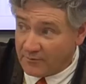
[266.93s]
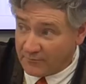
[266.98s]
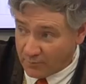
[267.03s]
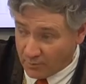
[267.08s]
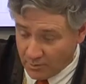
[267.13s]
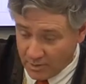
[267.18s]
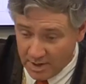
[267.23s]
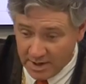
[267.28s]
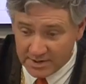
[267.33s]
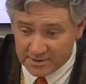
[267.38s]

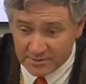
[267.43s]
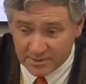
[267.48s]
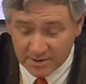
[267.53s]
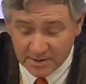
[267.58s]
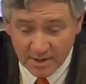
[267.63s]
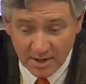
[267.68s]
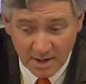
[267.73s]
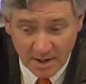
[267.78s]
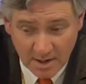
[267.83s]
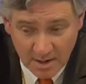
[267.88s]

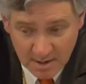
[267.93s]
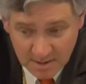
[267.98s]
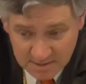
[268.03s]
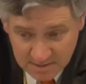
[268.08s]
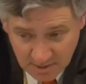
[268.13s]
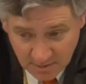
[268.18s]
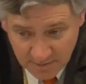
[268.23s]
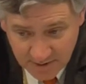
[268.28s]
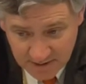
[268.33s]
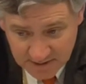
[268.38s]
400.
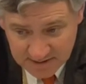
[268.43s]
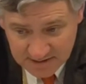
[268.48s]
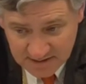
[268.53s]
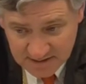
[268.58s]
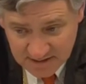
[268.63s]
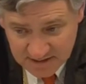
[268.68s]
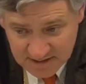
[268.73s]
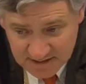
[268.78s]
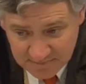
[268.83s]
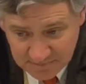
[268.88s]
So his
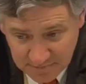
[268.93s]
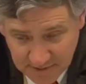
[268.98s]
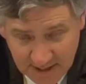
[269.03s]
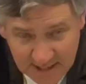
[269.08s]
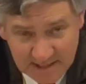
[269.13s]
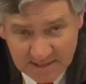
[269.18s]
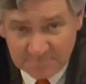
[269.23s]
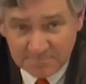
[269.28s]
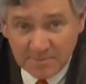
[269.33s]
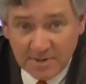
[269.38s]

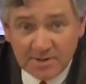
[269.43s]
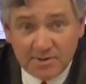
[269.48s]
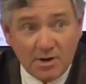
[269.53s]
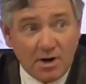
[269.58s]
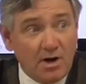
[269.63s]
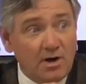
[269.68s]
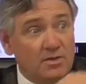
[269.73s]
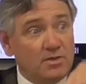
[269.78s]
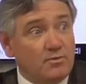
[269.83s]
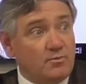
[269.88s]
displacement
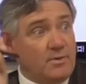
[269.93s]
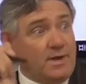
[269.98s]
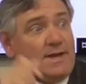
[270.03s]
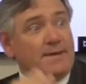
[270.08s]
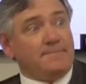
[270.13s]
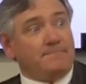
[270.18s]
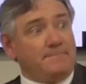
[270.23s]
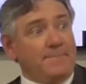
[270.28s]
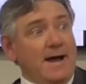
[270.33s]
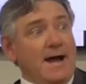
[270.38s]
on the
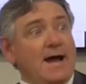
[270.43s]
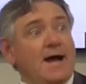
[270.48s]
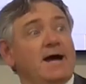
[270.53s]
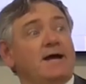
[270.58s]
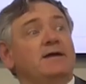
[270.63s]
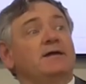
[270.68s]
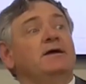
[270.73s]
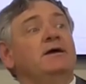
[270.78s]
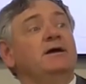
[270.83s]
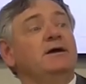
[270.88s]
way
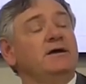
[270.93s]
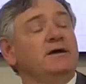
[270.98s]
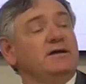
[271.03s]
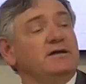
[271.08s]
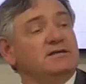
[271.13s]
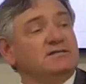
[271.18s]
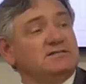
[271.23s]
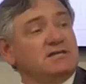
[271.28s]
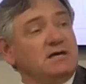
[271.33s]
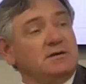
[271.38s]
back
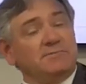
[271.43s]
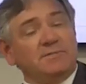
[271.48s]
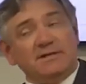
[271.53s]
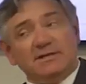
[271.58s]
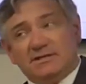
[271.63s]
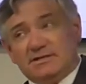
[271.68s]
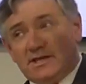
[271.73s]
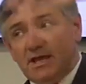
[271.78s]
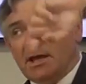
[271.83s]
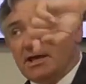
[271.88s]
is going to be
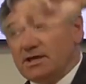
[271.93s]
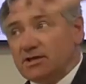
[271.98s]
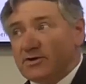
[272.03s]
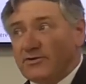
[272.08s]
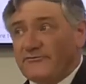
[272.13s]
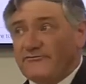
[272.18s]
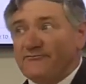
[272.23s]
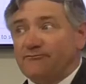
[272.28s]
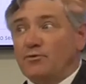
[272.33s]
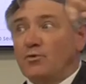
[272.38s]

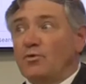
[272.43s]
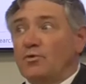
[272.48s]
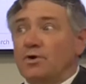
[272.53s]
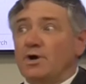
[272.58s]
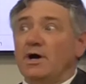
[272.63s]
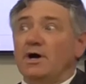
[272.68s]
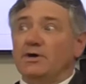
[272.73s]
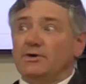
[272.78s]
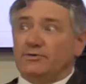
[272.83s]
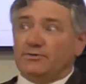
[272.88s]
negative
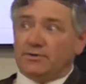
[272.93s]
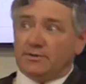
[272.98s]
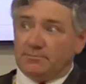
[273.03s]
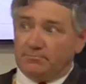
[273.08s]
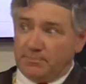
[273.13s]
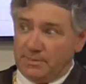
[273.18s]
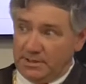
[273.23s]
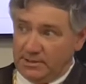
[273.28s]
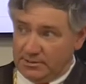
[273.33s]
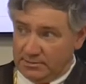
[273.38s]
400
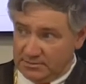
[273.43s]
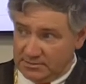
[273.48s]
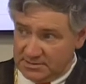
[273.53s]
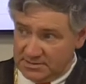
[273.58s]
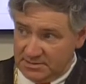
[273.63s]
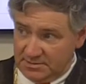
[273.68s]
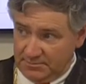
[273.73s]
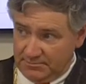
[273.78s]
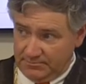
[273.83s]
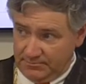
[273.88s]

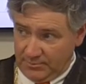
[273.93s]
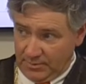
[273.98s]
meters.